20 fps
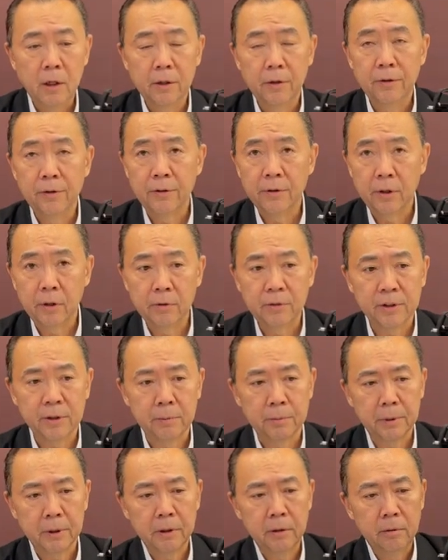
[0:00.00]
so
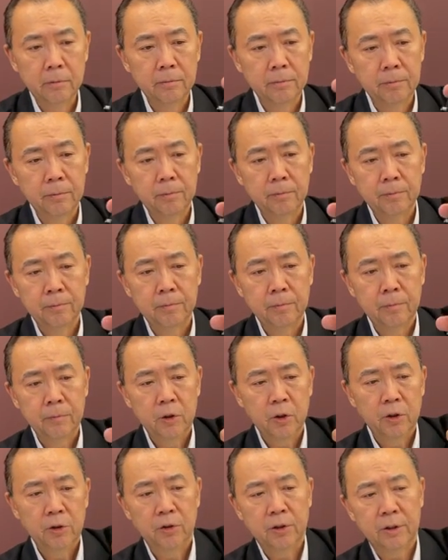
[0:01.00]
simple,
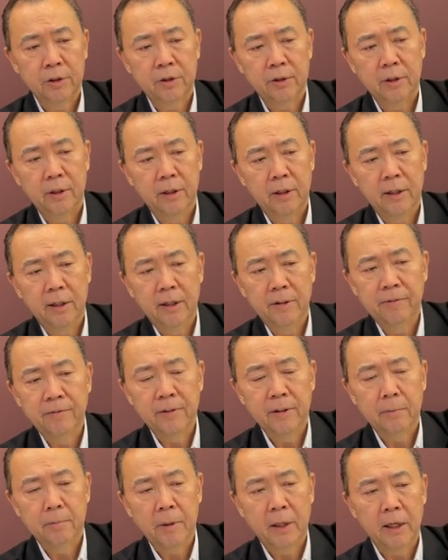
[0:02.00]
you just lift
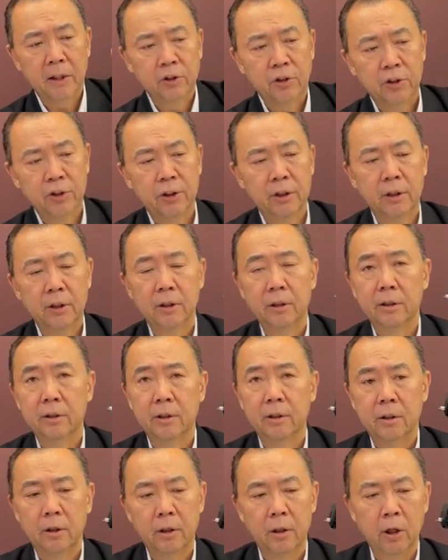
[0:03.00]
the plunger,
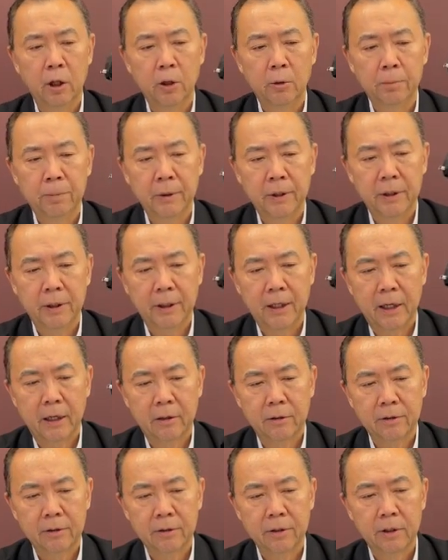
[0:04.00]
open it
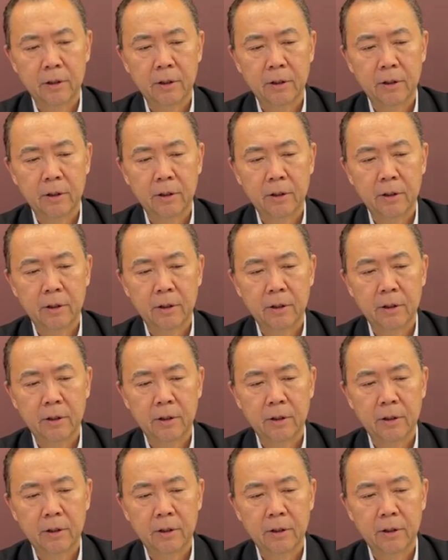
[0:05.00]
out,